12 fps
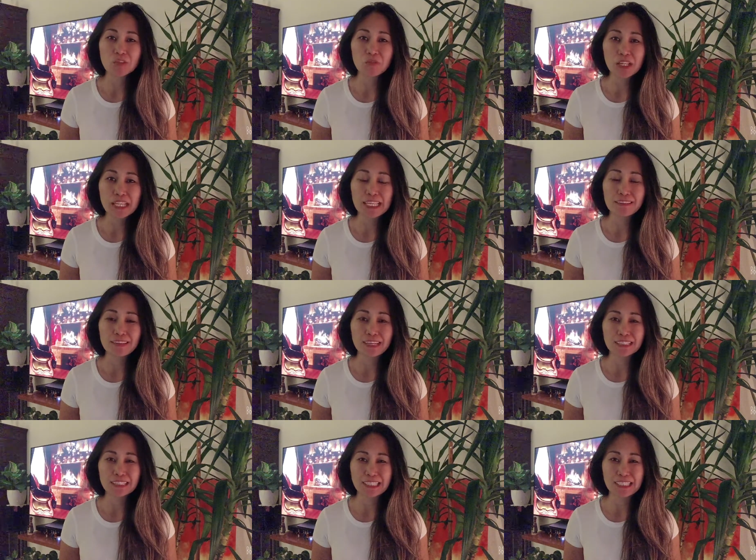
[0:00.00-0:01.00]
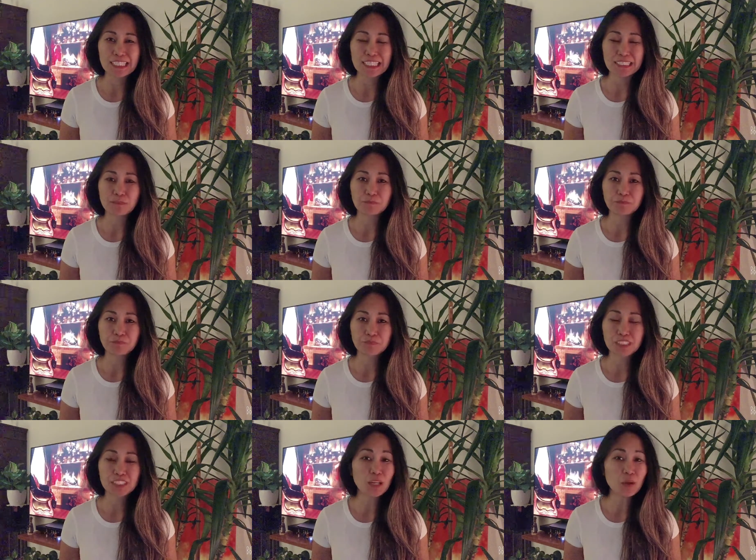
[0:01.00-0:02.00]
really that clean.
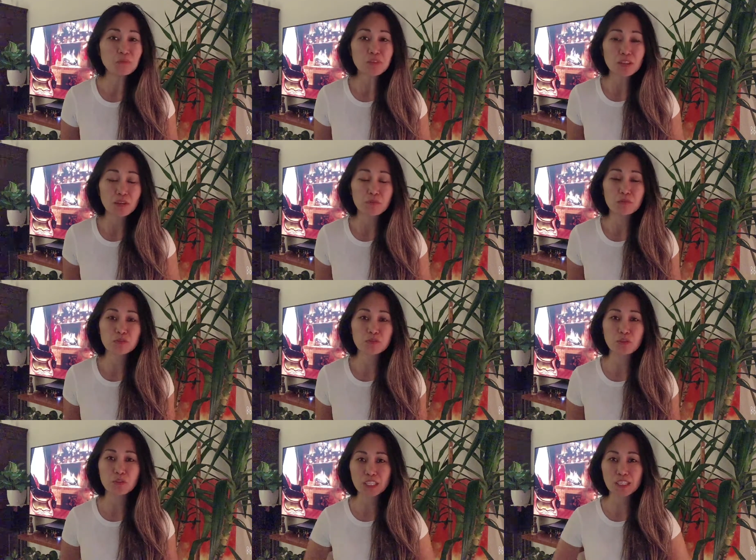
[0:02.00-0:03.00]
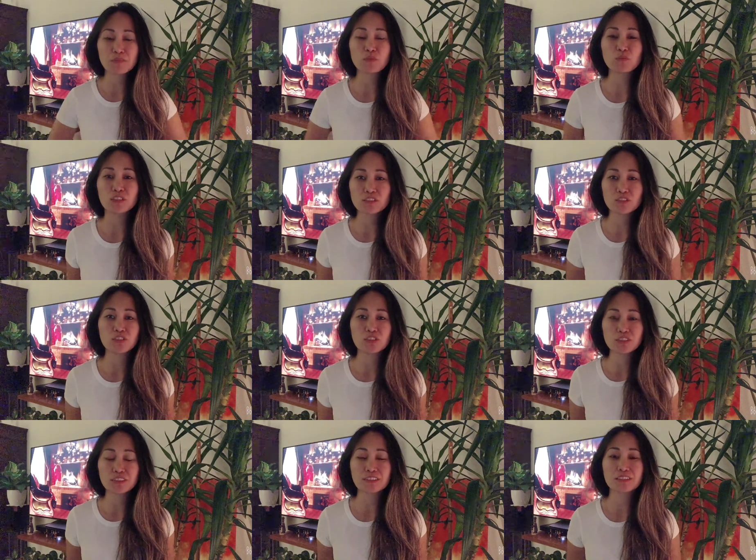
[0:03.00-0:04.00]
And sometimes you don't even want to
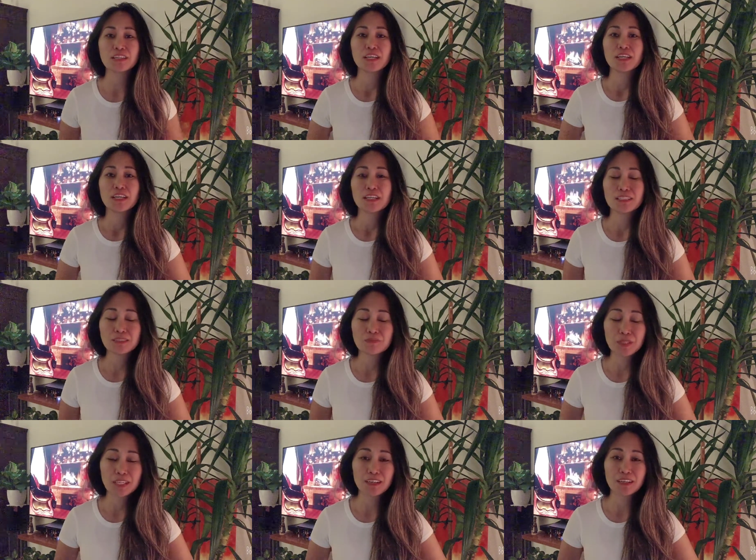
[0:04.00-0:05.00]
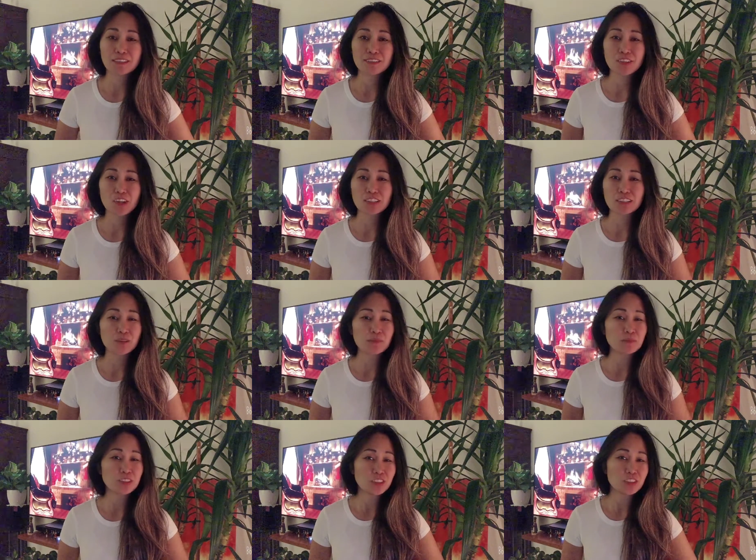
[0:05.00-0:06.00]
use it. It's because there are some,
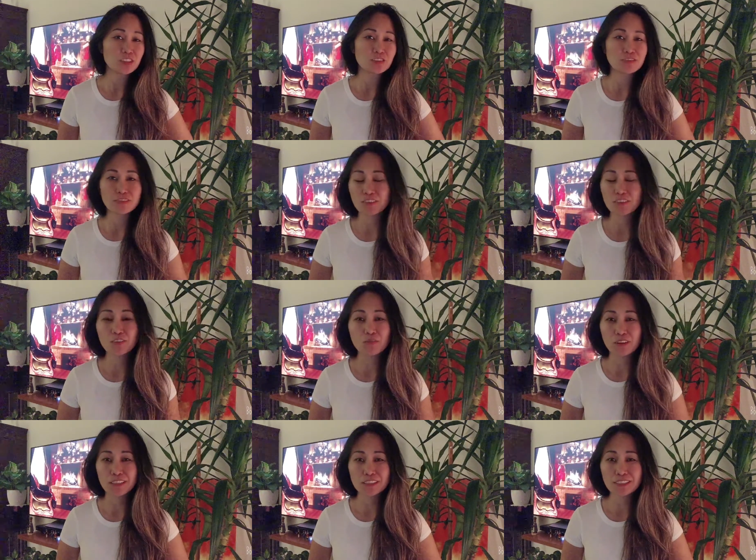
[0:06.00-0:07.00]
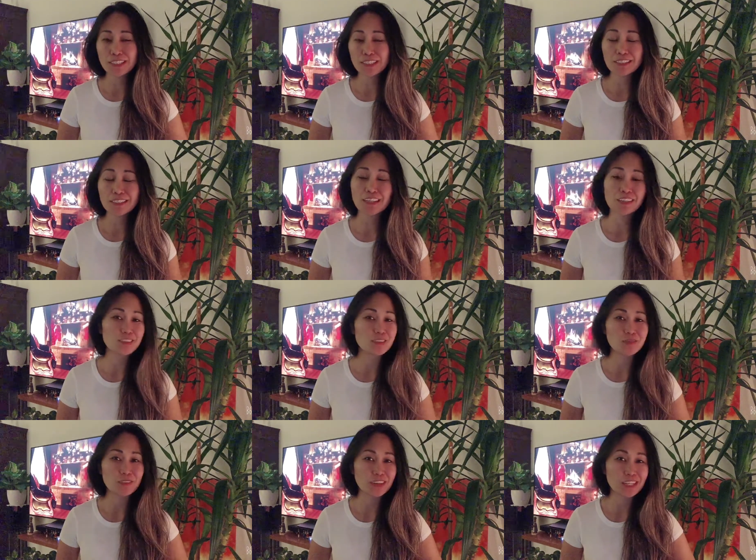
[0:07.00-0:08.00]
you don't want to see it and you
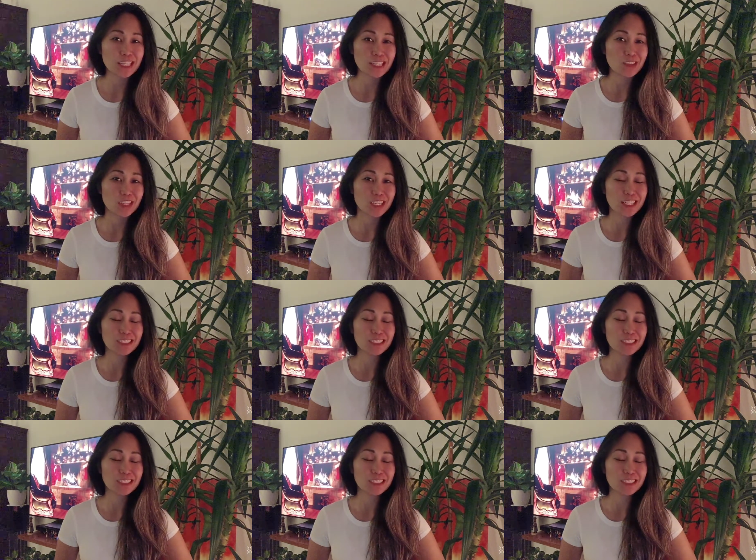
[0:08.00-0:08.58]
don't want to hear it.